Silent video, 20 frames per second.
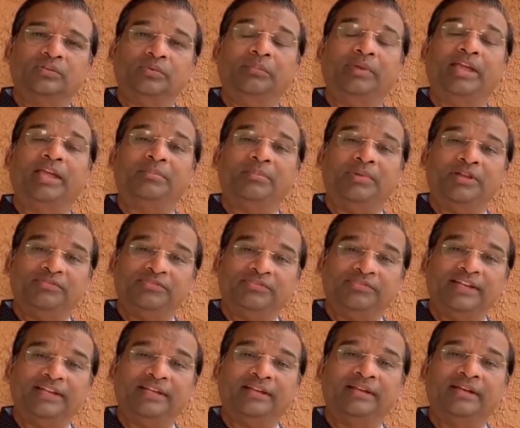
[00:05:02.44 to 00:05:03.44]
to make me
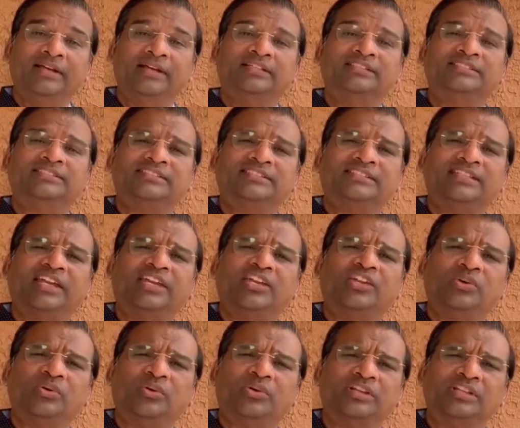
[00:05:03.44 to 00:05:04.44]
feel
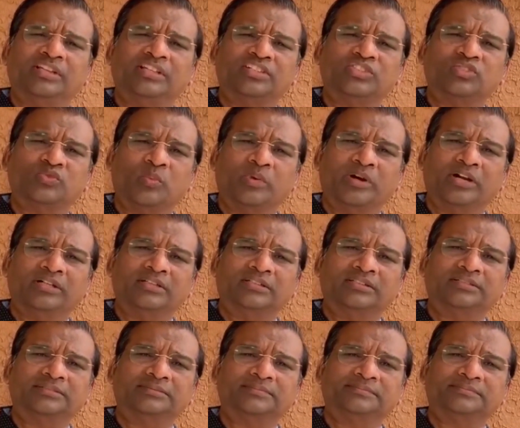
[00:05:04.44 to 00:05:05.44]
secure in this
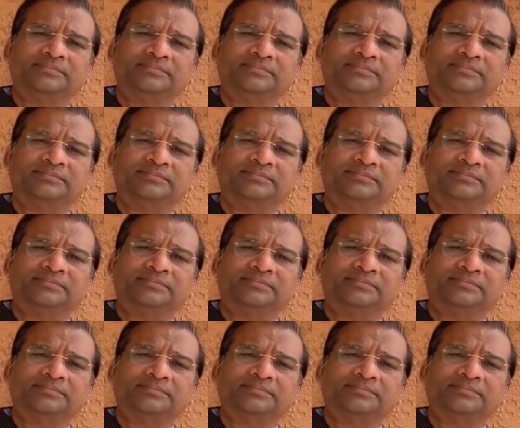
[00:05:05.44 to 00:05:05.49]
world.